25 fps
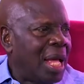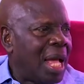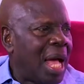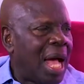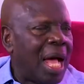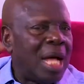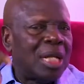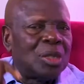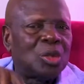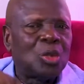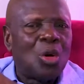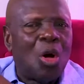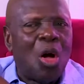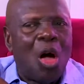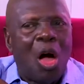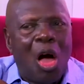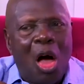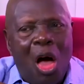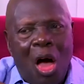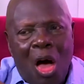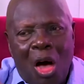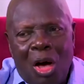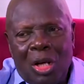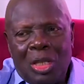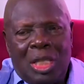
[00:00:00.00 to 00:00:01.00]
as
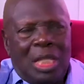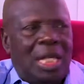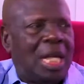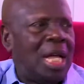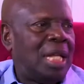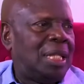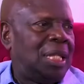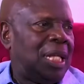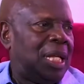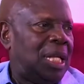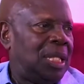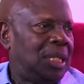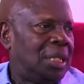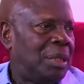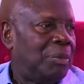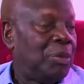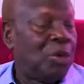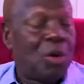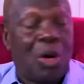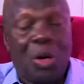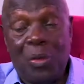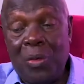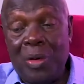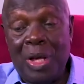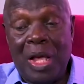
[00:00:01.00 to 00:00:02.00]
all the others,
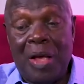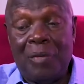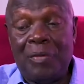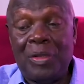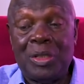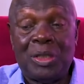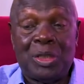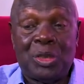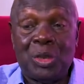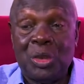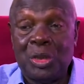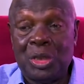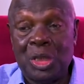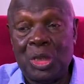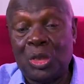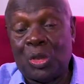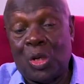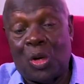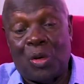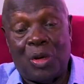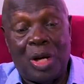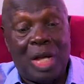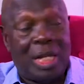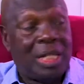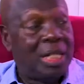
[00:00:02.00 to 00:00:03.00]
because we have institutions
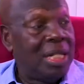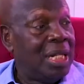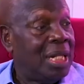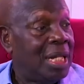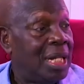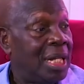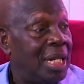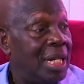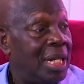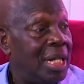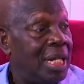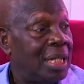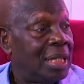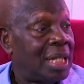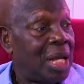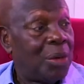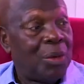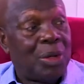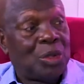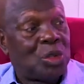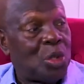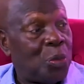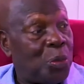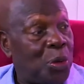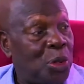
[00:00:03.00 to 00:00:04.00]
already that were
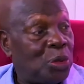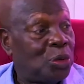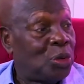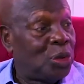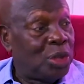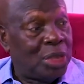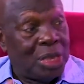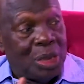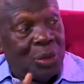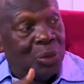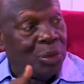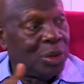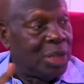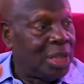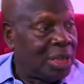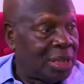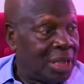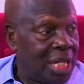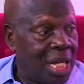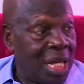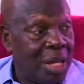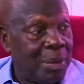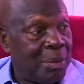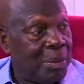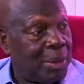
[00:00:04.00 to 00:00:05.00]
supposed to deal with the
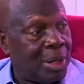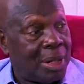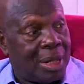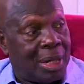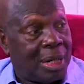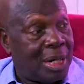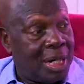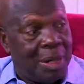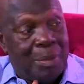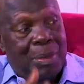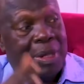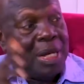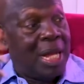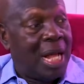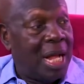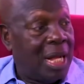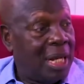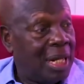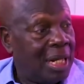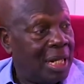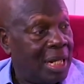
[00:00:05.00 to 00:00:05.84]
same criminal